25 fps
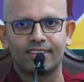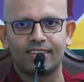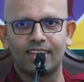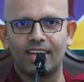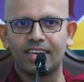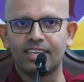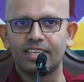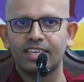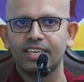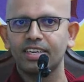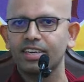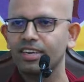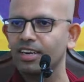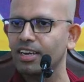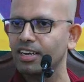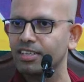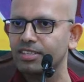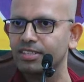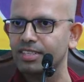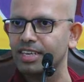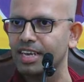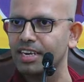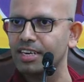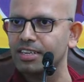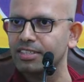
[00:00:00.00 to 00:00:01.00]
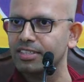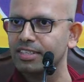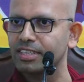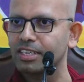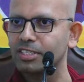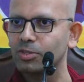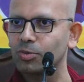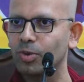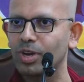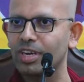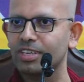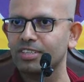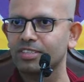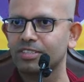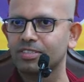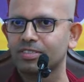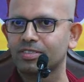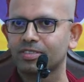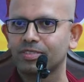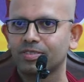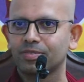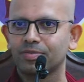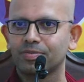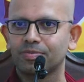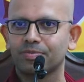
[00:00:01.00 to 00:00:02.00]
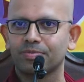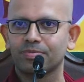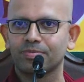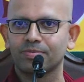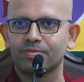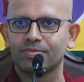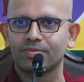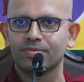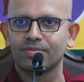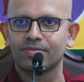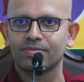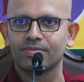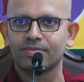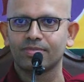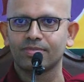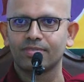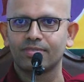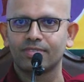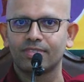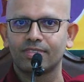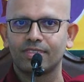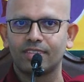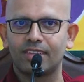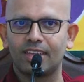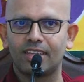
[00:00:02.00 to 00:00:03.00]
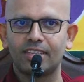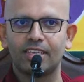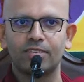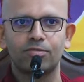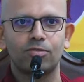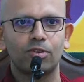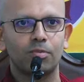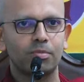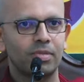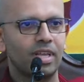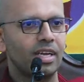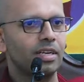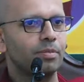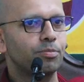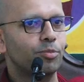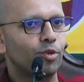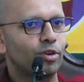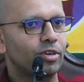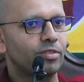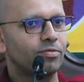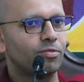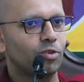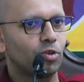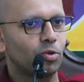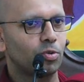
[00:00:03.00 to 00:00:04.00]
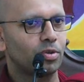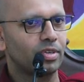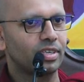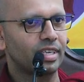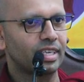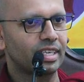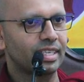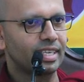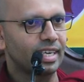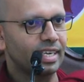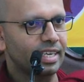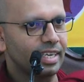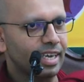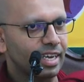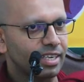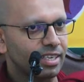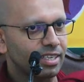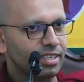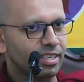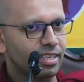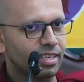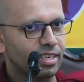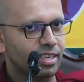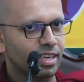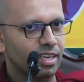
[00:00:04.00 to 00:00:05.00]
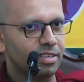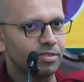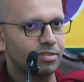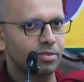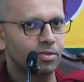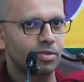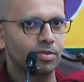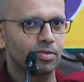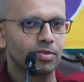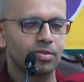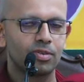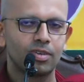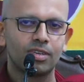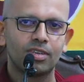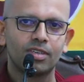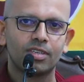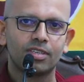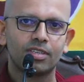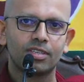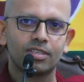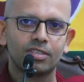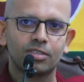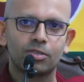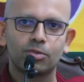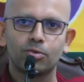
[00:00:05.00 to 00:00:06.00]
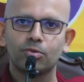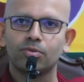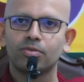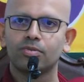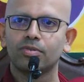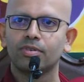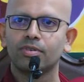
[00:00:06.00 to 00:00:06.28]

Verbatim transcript: and he realized the errors in his ways. And then from that point forward, he dedicated his life to, to